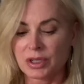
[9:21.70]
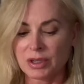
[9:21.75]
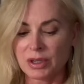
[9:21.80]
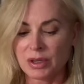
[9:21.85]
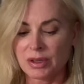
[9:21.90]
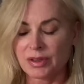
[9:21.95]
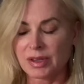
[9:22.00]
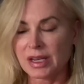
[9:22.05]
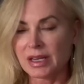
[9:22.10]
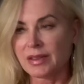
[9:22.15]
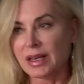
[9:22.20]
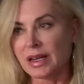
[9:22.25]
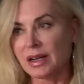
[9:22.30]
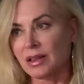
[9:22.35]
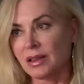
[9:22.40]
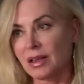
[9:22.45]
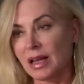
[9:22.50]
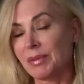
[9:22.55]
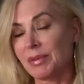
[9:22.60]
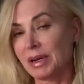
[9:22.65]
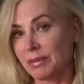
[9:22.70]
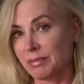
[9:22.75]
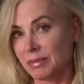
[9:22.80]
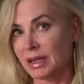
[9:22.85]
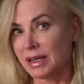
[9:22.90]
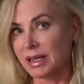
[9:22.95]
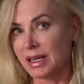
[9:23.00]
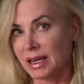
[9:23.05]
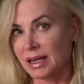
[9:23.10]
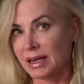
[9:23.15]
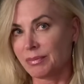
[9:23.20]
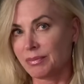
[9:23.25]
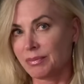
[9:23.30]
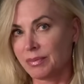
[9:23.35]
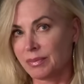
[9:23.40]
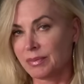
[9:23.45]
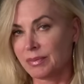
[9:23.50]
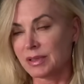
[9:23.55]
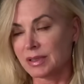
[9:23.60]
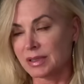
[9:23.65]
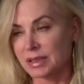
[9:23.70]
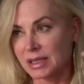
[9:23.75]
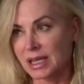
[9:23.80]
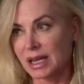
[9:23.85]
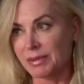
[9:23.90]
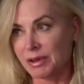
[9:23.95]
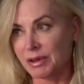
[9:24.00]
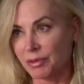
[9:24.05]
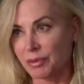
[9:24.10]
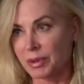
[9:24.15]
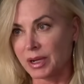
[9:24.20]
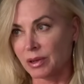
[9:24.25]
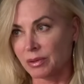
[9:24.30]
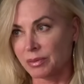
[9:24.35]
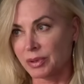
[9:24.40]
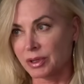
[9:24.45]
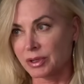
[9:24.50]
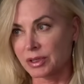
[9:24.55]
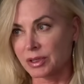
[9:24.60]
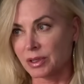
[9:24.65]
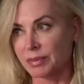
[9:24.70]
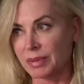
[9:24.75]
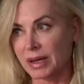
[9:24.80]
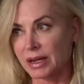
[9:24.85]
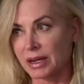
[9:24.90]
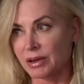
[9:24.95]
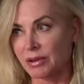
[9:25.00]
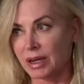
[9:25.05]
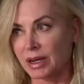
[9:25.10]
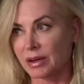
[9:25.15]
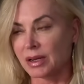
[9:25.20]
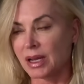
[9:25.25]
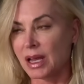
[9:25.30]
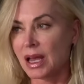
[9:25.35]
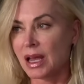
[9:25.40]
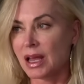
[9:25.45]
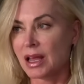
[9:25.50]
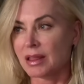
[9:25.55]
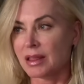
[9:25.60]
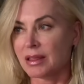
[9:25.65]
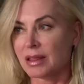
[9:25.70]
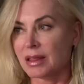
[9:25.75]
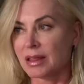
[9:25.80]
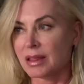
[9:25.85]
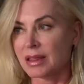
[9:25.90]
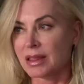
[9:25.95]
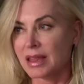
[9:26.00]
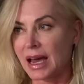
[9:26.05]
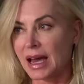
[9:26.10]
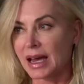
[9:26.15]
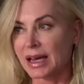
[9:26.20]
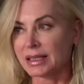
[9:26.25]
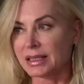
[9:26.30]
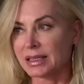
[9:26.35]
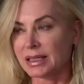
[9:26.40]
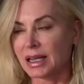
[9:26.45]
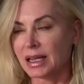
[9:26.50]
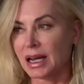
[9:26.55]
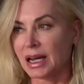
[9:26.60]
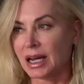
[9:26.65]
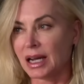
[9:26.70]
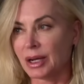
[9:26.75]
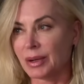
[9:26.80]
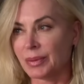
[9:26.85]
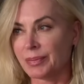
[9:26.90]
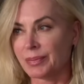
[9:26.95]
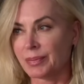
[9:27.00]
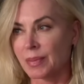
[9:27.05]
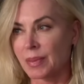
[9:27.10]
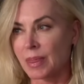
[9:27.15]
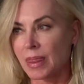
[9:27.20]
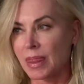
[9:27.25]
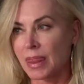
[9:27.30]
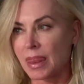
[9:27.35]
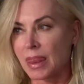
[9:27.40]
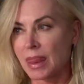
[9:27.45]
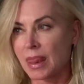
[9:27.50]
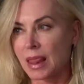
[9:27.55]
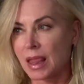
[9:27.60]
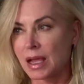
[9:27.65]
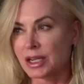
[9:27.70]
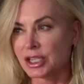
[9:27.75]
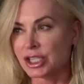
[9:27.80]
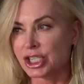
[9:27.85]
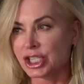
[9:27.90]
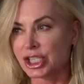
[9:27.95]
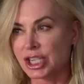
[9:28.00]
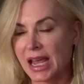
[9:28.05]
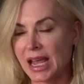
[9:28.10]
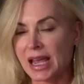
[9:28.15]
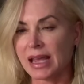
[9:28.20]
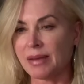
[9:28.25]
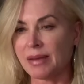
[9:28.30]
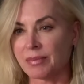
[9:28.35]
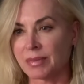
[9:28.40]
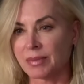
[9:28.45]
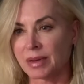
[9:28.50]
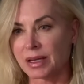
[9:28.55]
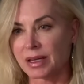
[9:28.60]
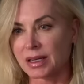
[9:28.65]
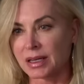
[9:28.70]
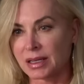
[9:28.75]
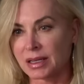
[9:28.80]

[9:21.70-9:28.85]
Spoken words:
don't you think that, I mean, again, it's coming from my own personal background, that shame